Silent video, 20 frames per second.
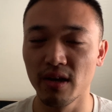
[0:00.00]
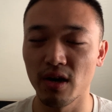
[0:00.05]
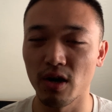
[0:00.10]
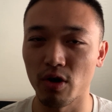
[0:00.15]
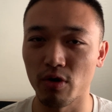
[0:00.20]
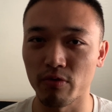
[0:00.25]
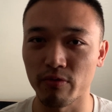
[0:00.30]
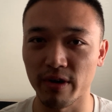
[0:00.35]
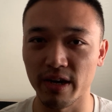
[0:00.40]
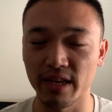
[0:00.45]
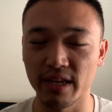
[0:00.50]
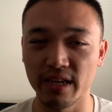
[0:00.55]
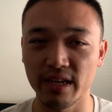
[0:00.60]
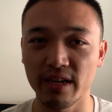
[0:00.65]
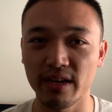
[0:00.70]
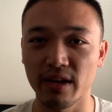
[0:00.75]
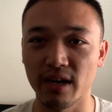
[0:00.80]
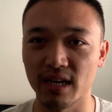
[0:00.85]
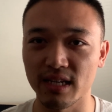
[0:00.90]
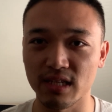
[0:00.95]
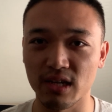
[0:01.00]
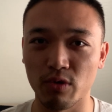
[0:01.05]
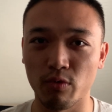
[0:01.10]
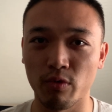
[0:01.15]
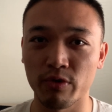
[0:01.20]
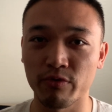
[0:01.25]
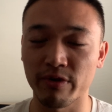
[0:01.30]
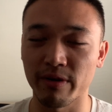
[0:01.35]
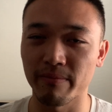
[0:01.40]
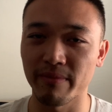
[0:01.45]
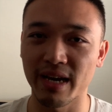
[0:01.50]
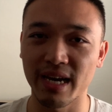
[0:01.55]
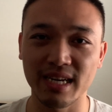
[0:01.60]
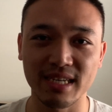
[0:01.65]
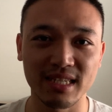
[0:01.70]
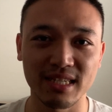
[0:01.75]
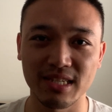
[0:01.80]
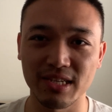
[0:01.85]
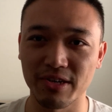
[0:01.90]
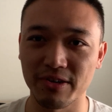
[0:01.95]
already as a 1 rep max.
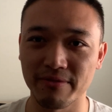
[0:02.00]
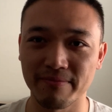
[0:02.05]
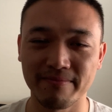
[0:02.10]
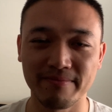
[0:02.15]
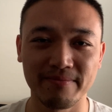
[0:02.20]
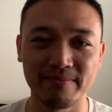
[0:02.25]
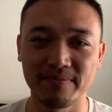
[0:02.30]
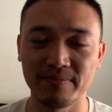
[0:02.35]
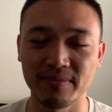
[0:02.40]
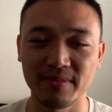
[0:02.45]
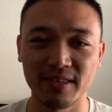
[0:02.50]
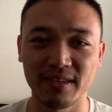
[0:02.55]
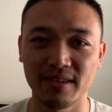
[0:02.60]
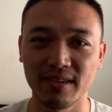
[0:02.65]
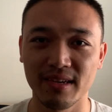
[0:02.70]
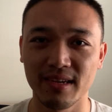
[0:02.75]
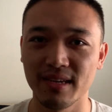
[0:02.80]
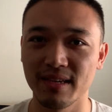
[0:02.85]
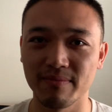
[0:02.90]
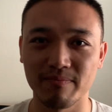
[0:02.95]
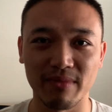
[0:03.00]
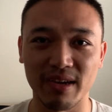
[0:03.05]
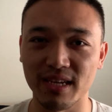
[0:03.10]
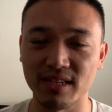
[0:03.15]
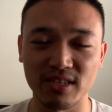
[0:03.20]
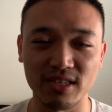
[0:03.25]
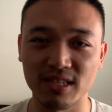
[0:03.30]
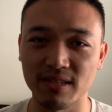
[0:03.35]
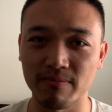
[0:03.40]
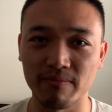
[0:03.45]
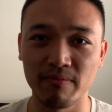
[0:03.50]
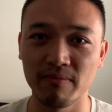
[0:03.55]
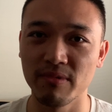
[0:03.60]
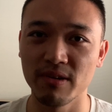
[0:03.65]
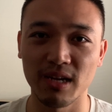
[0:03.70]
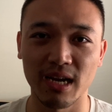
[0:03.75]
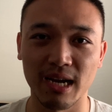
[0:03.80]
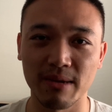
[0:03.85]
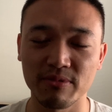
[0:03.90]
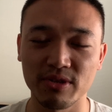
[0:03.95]
So man, just
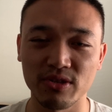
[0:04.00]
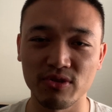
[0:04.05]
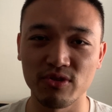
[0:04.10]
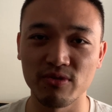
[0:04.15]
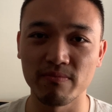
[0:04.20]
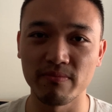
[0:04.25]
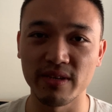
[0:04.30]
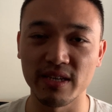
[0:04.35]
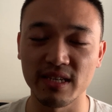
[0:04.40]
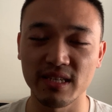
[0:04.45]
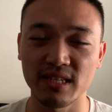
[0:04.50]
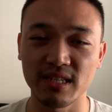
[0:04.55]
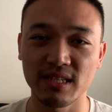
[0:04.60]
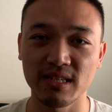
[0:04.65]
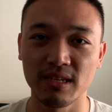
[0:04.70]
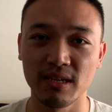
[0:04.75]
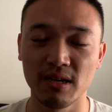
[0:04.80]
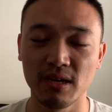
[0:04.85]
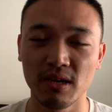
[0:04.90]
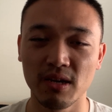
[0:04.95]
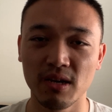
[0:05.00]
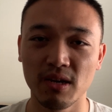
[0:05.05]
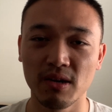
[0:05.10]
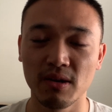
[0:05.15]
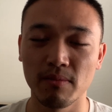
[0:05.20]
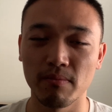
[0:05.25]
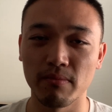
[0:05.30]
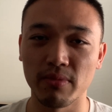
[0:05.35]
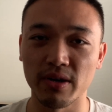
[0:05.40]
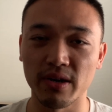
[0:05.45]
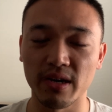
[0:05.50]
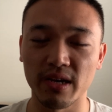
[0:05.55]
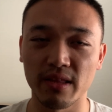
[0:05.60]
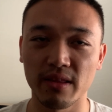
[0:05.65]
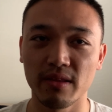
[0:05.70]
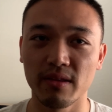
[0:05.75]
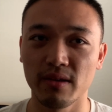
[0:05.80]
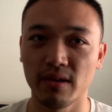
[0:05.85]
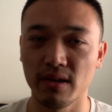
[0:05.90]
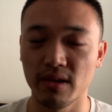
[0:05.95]
absolute beast. But
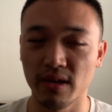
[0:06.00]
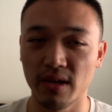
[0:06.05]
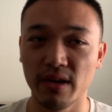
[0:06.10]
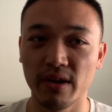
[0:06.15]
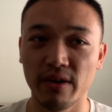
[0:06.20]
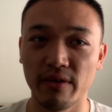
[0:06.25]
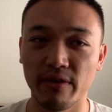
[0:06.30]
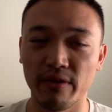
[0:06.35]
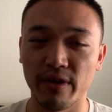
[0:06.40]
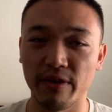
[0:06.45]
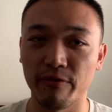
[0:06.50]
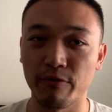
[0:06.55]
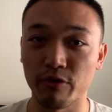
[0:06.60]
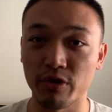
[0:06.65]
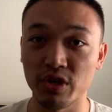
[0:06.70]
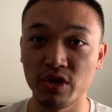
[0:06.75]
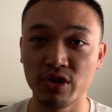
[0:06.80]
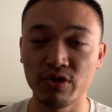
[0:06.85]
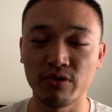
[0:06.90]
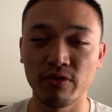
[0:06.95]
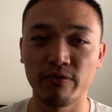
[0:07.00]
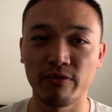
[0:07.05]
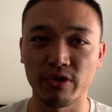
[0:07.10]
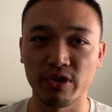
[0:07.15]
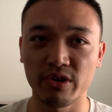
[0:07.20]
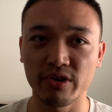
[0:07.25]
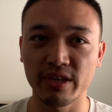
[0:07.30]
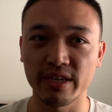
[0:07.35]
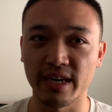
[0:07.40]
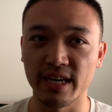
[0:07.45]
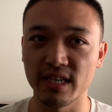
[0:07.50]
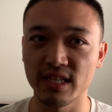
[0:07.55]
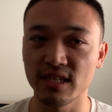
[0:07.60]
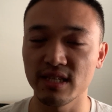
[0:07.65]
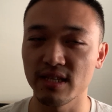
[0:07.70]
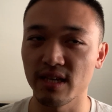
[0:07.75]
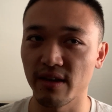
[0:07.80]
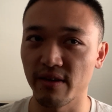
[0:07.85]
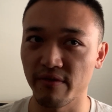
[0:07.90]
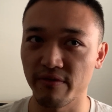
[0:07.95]
for your case,
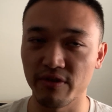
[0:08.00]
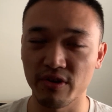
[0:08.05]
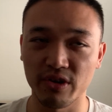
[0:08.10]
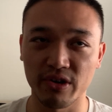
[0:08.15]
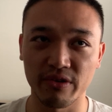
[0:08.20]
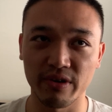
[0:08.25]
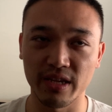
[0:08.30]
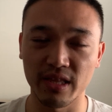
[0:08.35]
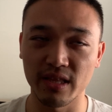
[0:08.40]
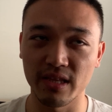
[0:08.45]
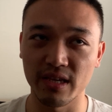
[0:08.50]
if you're in